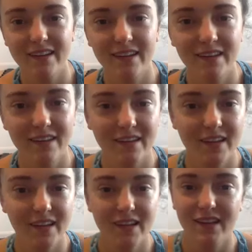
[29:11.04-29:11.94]

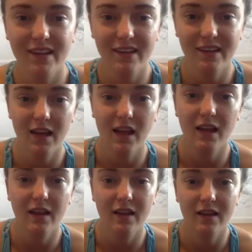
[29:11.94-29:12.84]

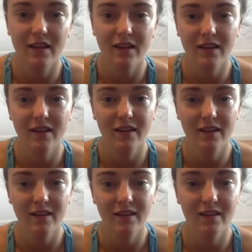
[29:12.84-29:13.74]

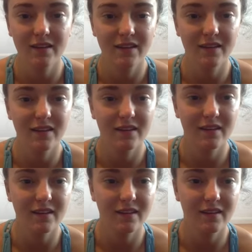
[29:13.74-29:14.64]

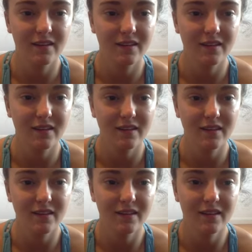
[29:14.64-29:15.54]

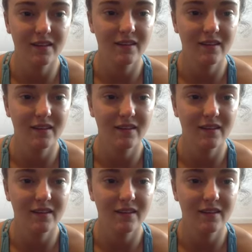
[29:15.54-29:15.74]
[no speech]